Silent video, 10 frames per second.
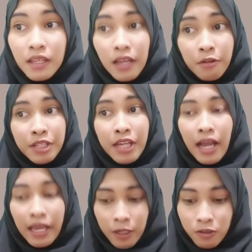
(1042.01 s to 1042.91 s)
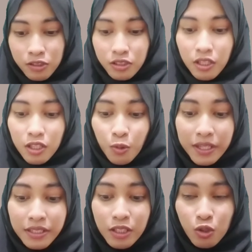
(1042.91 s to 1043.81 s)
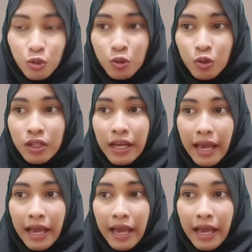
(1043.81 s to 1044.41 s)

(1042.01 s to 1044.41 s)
Area equals 22